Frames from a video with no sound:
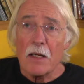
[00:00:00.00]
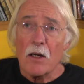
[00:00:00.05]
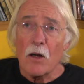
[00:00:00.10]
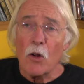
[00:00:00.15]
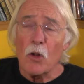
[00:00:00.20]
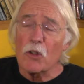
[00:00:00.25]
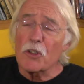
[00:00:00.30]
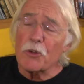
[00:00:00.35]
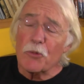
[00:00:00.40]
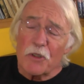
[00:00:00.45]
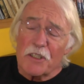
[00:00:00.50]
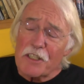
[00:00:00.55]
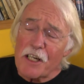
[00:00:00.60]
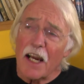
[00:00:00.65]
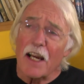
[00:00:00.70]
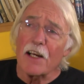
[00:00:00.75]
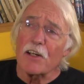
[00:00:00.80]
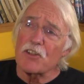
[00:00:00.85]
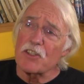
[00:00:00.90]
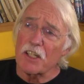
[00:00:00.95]
Older
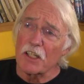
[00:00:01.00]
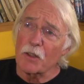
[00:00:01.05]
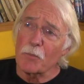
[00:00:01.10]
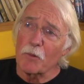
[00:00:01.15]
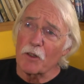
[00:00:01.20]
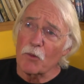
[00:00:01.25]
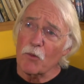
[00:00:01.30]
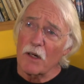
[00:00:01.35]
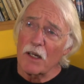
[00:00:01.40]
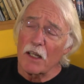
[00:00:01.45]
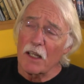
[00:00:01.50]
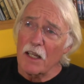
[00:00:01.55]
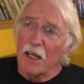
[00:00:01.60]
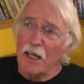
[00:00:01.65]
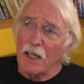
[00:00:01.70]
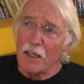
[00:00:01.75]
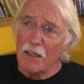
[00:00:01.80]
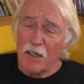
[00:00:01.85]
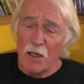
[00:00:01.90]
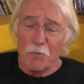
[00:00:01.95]
retired gentleman. Well,
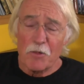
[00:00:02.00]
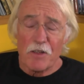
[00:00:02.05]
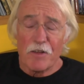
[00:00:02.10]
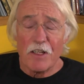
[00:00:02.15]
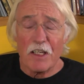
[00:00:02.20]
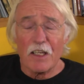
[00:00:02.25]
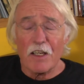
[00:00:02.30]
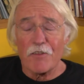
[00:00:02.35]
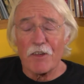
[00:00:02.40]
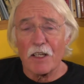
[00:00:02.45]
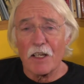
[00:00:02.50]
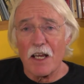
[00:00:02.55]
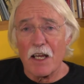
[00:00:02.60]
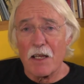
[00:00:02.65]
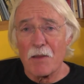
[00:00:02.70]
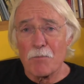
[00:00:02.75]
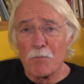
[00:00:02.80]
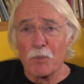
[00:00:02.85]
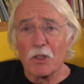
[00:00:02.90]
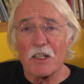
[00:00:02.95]
I come to think of it, I
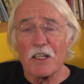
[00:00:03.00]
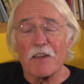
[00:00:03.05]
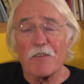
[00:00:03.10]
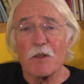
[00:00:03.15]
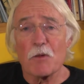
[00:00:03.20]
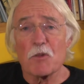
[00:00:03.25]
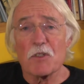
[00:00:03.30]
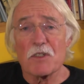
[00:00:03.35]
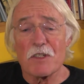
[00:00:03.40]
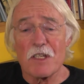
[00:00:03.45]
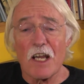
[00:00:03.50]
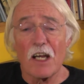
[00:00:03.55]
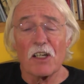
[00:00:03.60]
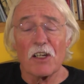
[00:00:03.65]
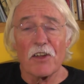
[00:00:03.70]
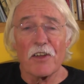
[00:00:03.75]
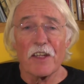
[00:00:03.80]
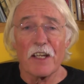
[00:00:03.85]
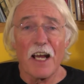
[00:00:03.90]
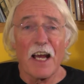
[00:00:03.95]
believe he was
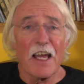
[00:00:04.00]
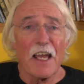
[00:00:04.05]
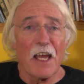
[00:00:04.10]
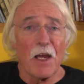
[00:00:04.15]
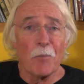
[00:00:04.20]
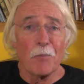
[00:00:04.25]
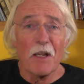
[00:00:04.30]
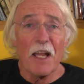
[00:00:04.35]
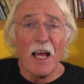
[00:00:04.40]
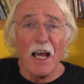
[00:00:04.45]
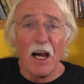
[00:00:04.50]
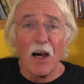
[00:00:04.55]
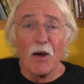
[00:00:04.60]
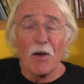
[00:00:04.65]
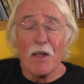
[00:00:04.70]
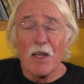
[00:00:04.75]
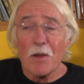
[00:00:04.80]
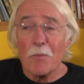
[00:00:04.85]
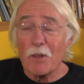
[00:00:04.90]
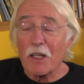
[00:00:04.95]
younger than I am now.
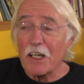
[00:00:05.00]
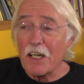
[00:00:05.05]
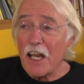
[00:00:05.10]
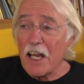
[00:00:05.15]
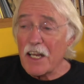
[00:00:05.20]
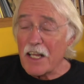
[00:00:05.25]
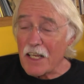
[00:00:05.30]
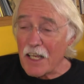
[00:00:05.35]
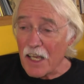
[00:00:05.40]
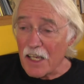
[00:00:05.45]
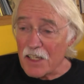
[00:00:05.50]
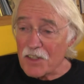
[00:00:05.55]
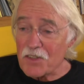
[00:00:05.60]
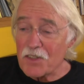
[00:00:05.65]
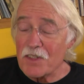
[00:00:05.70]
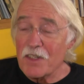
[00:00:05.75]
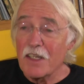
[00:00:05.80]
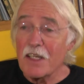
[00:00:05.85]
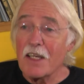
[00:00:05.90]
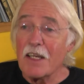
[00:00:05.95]
But in any case,
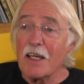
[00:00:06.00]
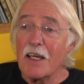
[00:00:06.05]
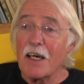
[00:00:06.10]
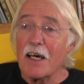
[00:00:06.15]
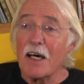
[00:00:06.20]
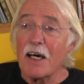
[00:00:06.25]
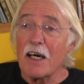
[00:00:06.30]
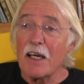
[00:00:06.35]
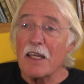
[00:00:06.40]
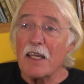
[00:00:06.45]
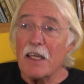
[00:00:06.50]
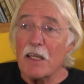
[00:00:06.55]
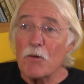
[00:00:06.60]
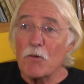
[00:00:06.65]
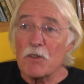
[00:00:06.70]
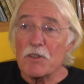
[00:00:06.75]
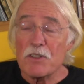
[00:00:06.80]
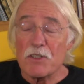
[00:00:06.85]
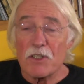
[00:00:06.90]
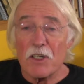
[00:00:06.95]
he
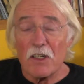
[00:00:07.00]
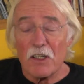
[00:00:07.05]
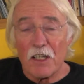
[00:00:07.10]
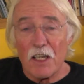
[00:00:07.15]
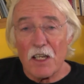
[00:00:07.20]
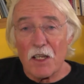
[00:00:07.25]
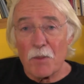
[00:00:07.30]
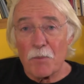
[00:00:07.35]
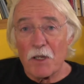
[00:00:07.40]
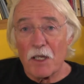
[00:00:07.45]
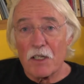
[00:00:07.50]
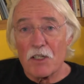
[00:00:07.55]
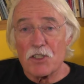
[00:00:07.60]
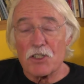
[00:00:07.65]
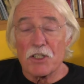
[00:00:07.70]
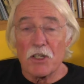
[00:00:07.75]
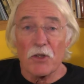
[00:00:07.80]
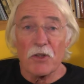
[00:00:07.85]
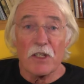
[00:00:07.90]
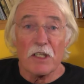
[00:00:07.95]
was talking about a
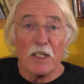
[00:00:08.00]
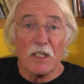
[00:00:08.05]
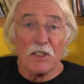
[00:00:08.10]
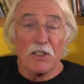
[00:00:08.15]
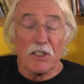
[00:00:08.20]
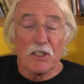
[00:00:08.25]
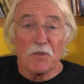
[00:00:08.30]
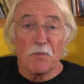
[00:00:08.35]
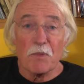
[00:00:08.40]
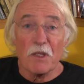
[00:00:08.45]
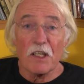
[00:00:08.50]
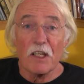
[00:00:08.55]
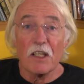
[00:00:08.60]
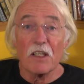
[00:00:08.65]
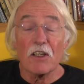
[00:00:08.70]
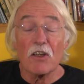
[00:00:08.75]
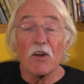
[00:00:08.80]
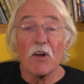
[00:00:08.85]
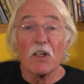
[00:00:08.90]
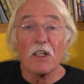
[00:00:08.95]
show that he'd just been
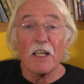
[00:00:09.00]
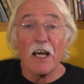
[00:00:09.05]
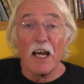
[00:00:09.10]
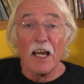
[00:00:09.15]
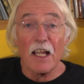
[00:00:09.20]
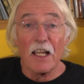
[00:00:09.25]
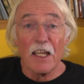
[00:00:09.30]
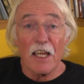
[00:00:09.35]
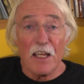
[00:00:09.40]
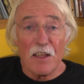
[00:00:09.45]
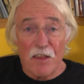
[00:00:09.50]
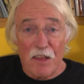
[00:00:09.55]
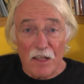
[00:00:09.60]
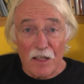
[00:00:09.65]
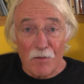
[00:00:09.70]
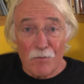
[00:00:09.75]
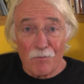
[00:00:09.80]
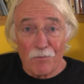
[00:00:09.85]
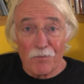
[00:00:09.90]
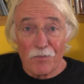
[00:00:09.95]
in called Iolanthe
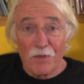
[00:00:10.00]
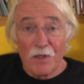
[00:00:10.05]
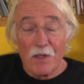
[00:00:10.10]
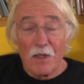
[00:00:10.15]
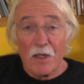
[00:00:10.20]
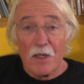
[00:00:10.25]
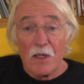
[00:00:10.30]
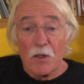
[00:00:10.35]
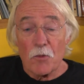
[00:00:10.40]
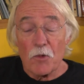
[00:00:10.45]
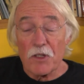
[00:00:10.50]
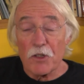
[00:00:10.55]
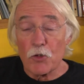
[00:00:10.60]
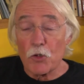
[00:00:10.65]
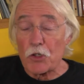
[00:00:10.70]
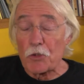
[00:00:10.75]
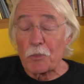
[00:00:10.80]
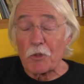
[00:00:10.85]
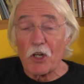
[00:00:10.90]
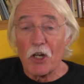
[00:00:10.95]
with a
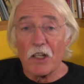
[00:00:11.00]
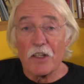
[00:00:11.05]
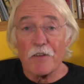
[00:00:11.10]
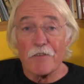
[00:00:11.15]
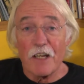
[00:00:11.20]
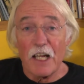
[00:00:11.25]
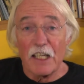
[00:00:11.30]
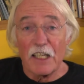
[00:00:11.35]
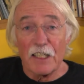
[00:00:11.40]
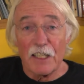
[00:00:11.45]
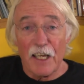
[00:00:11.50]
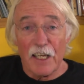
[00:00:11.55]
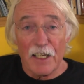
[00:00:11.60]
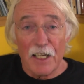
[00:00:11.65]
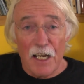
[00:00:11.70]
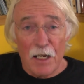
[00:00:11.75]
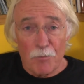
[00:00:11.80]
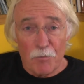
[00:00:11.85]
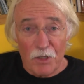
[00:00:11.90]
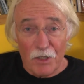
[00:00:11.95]
group called the Valley Light
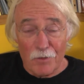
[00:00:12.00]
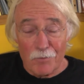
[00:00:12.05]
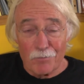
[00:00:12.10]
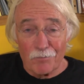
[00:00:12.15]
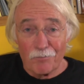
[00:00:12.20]
Opera.